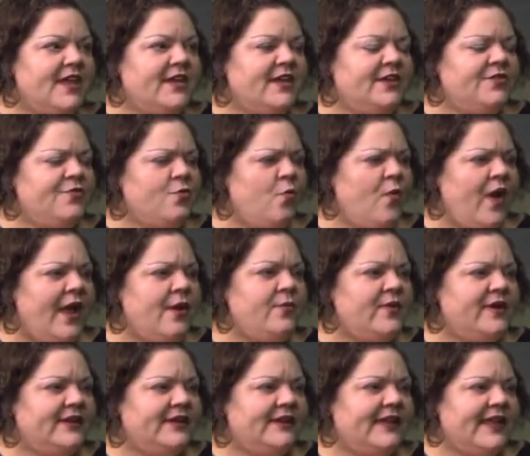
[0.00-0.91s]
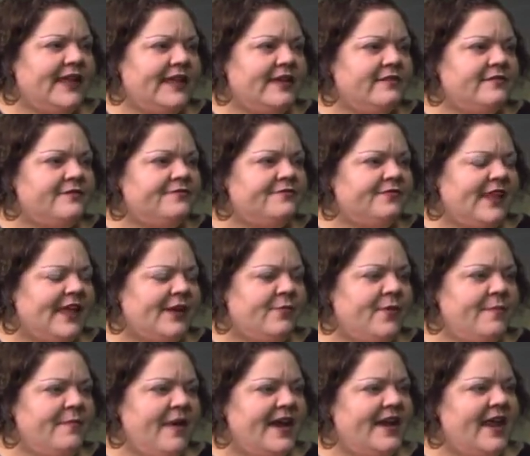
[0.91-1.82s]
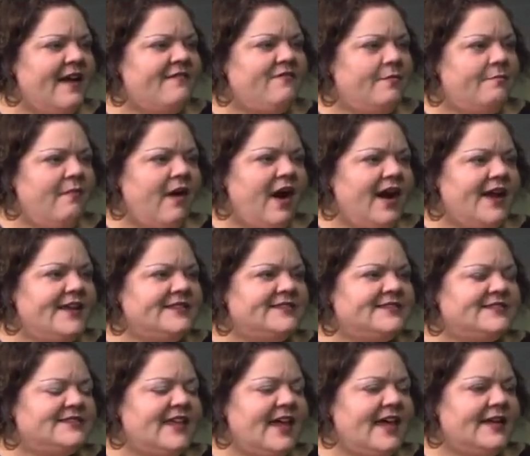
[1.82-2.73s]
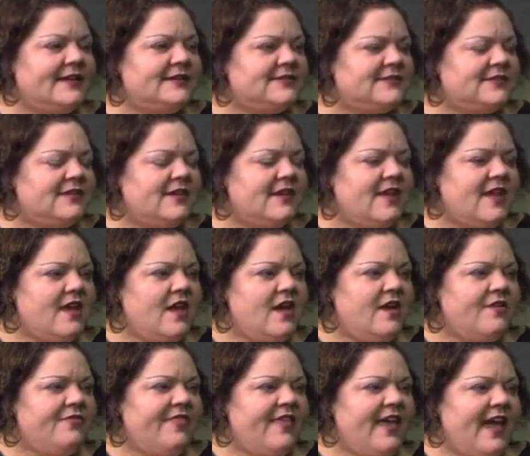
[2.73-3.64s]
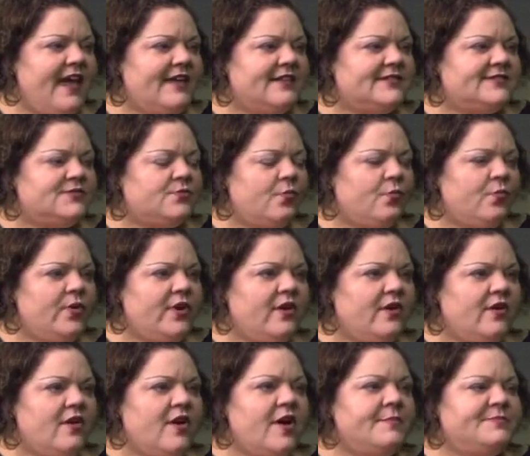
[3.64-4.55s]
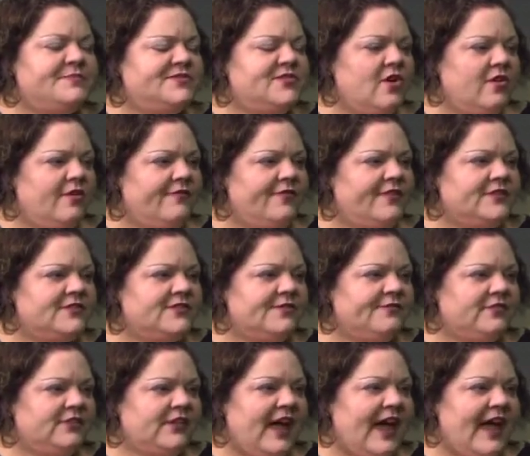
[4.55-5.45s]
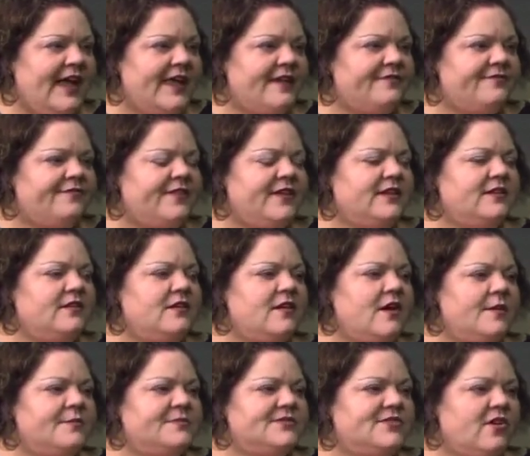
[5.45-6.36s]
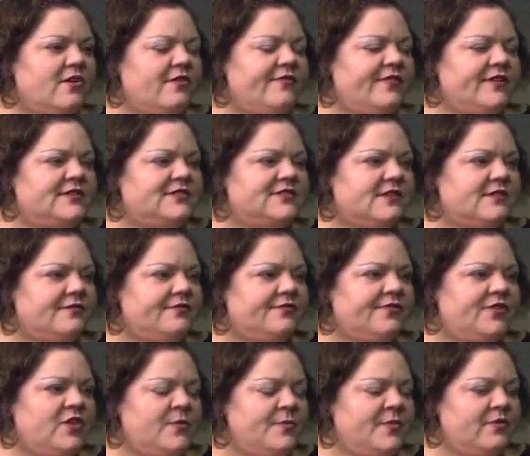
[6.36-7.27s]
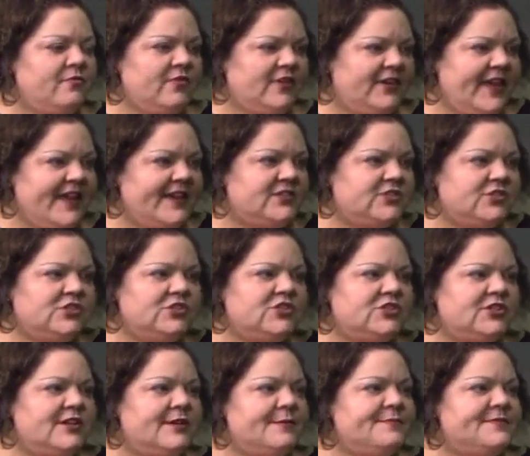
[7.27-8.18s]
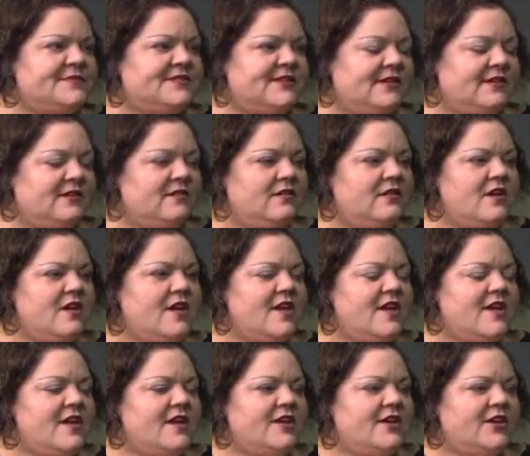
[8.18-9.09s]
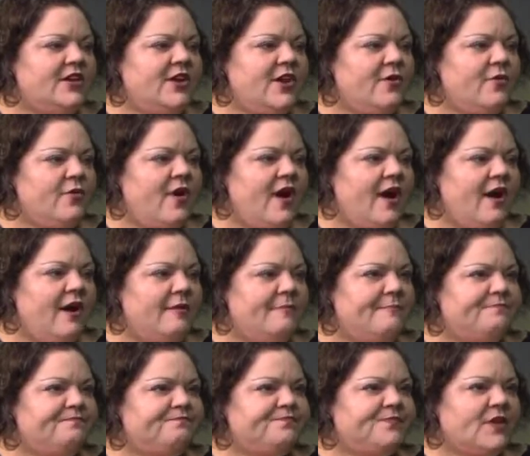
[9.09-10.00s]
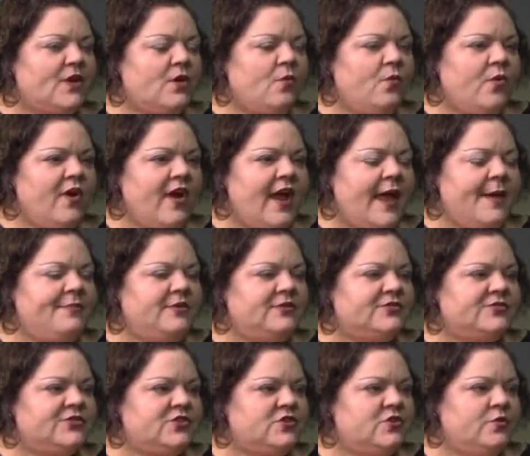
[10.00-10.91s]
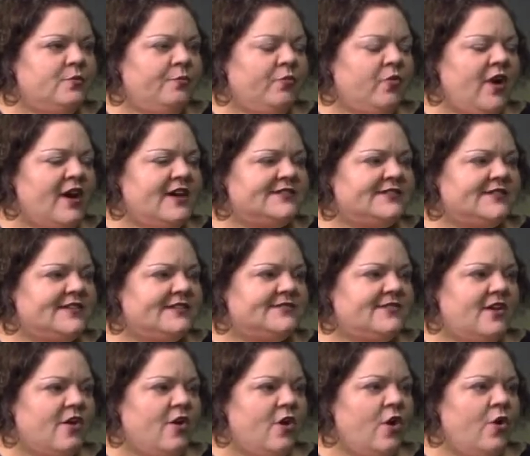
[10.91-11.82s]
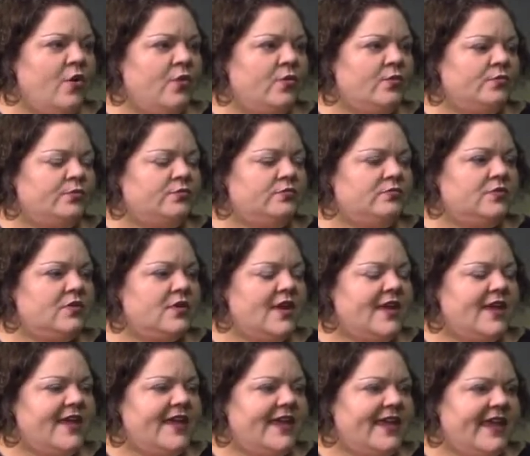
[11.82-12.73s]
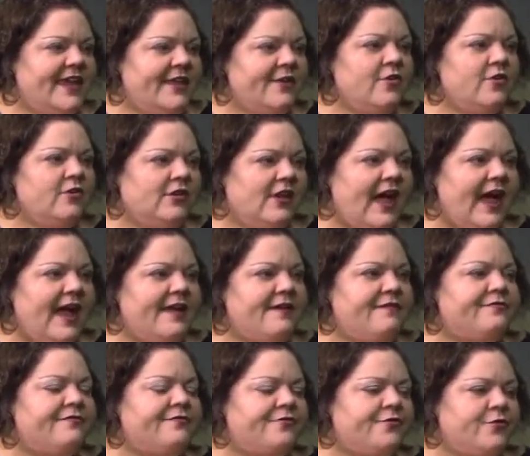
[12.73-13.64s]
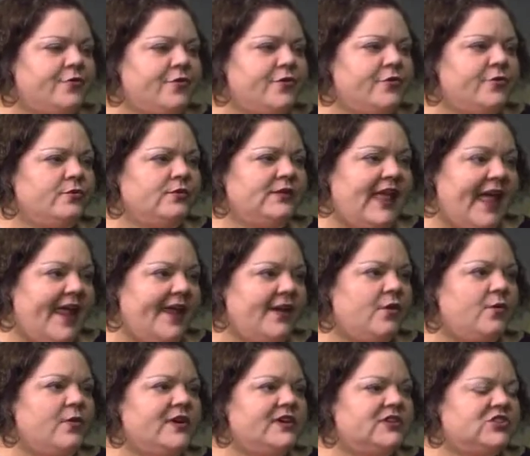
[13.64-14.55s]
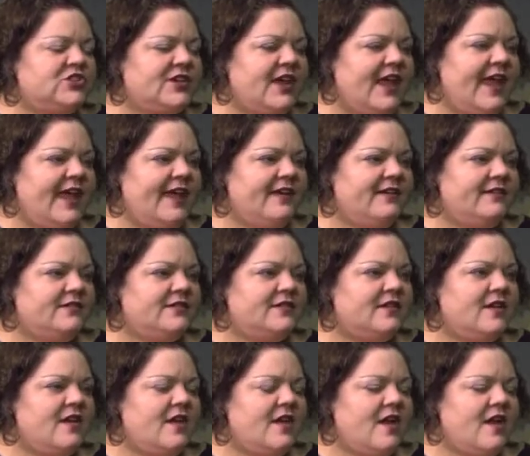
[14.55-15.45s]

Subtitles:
in the way we live, like we might have a mindset that we're observant of life and observant of human relationships, and we're able to process our own inner life through language and